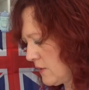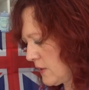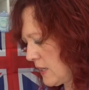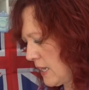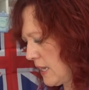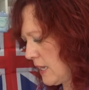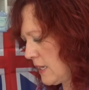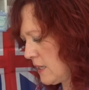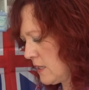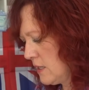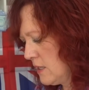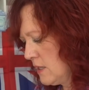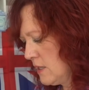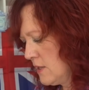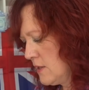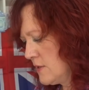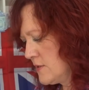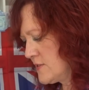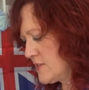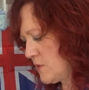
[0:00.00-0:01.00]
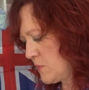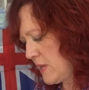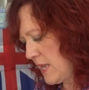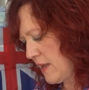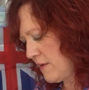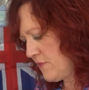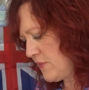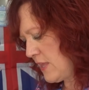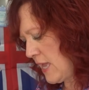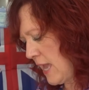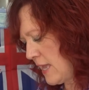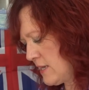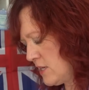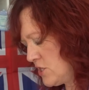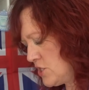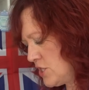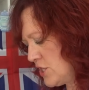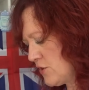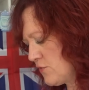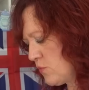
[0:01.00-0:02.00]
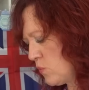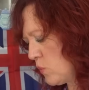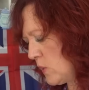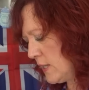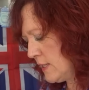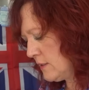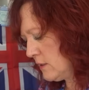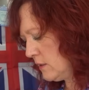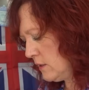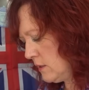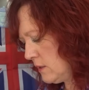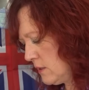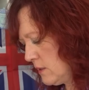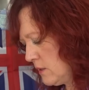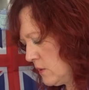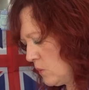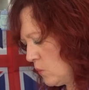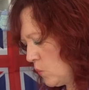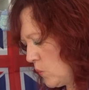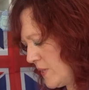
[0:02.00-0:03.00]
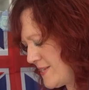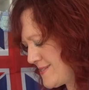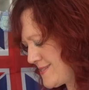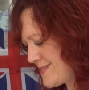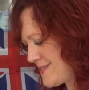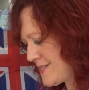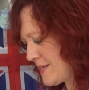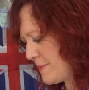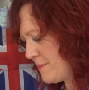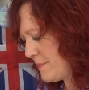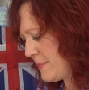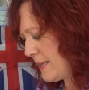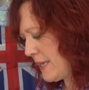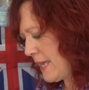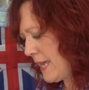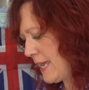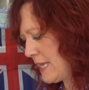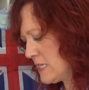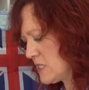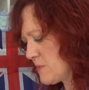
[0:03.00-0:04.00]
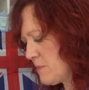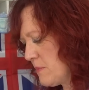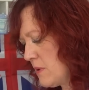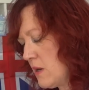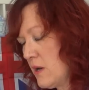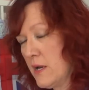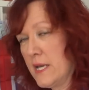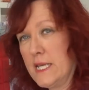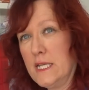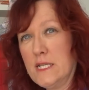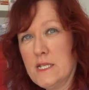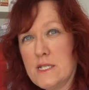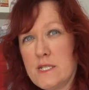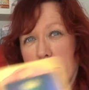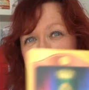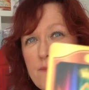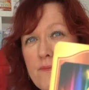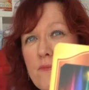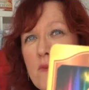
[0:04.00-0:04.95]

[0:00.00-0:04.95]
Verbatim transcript: okay? So we have the energy of will, wisdom, and mind.